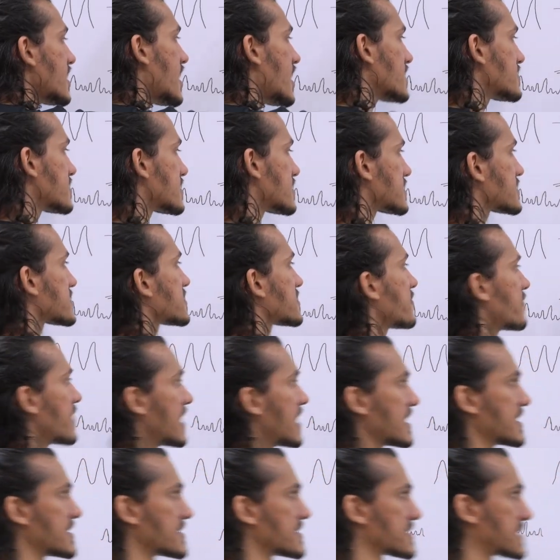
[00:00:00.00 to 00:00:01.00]
other is the
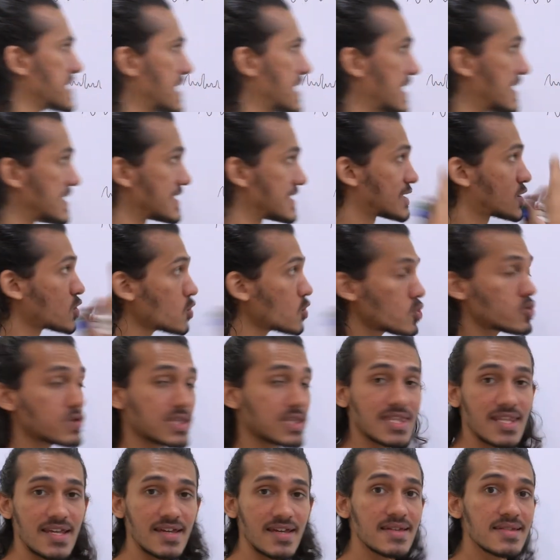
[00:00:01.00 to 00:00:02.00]
vagus. Two
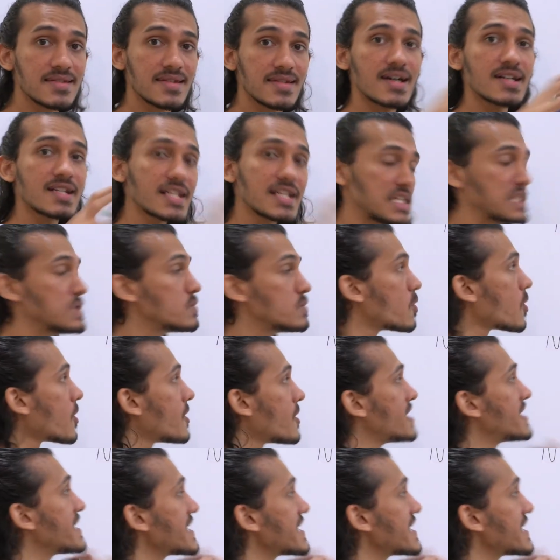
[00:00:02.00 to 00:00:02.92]
things are involved